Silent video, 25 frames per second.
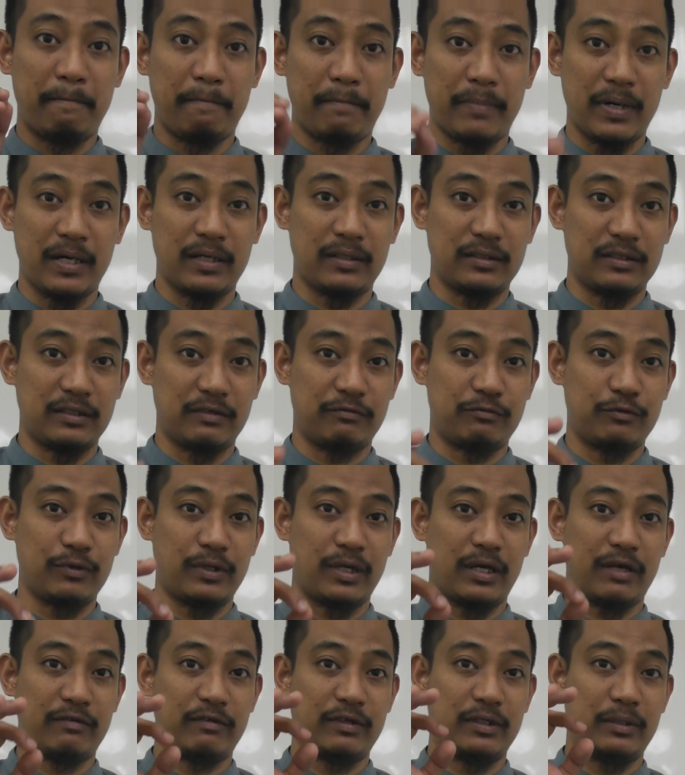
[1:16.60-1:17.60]
but if you
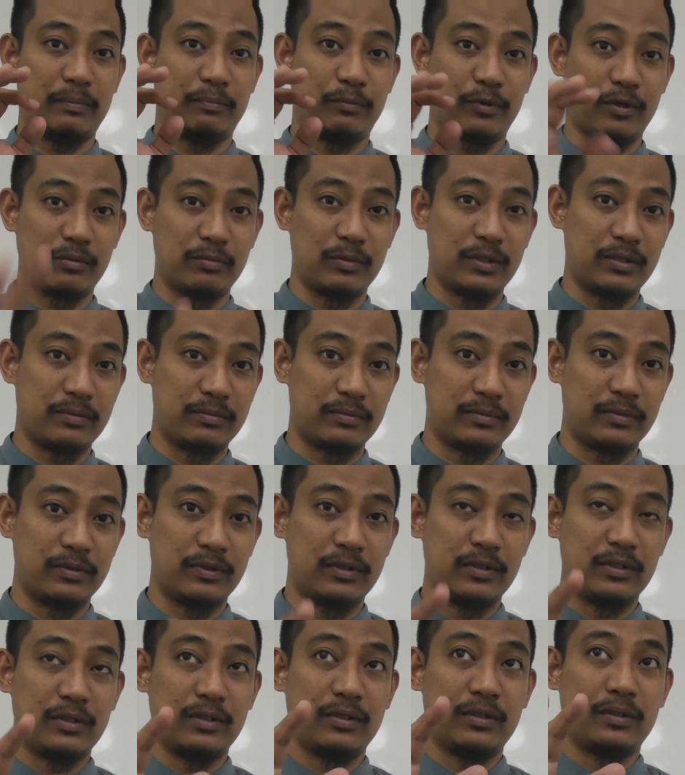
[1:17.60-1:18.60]
have any
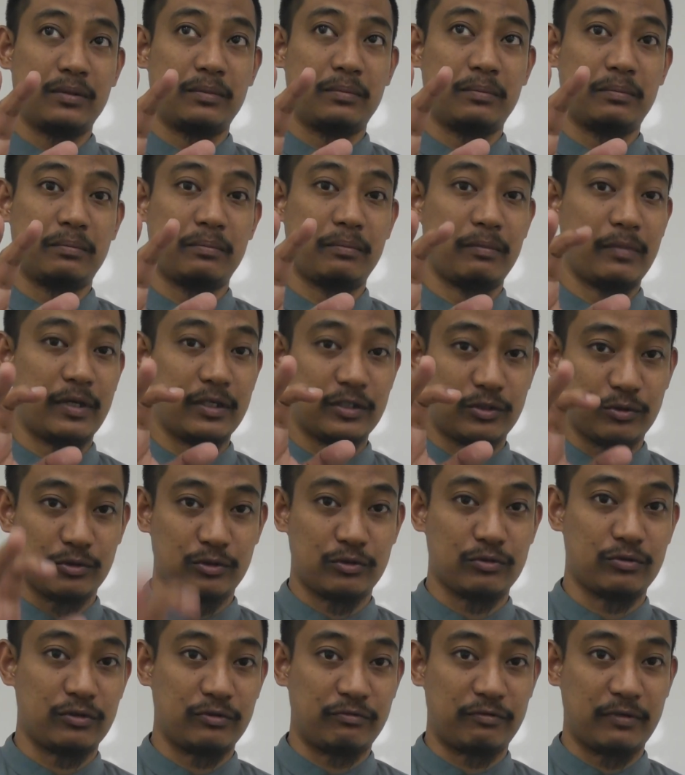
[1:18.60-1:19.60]
problem, make sure
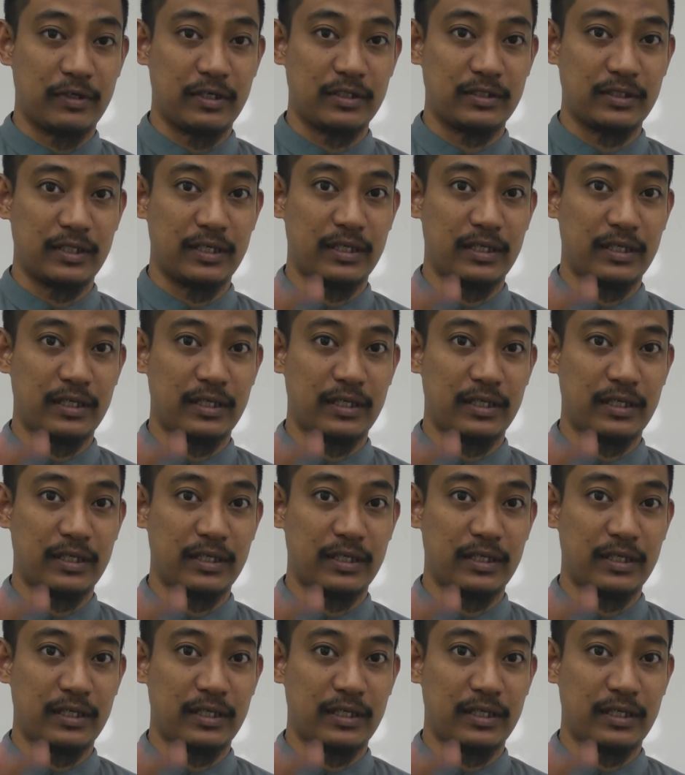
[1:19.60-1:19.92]
to refresh,